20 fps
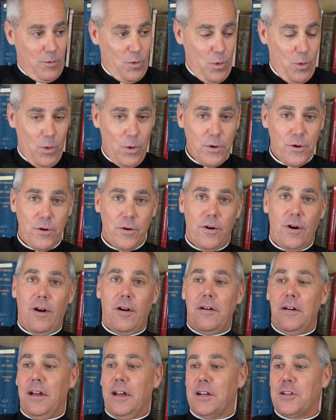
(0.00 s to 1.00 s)
order
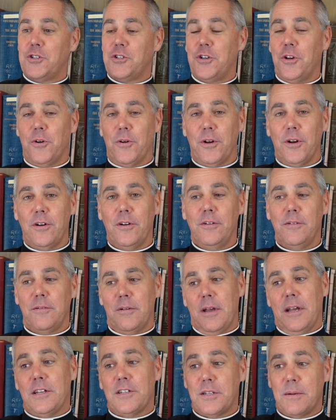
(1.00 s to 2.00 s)
our exterior.
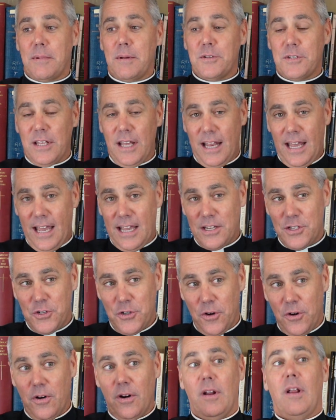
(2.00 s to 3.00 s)
And sometimes that
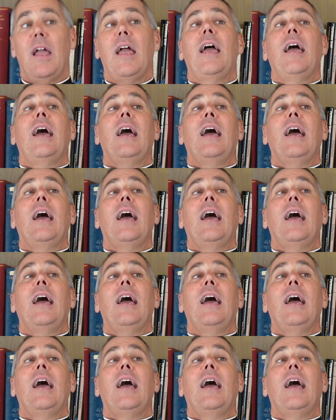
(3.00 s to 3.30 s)
exterior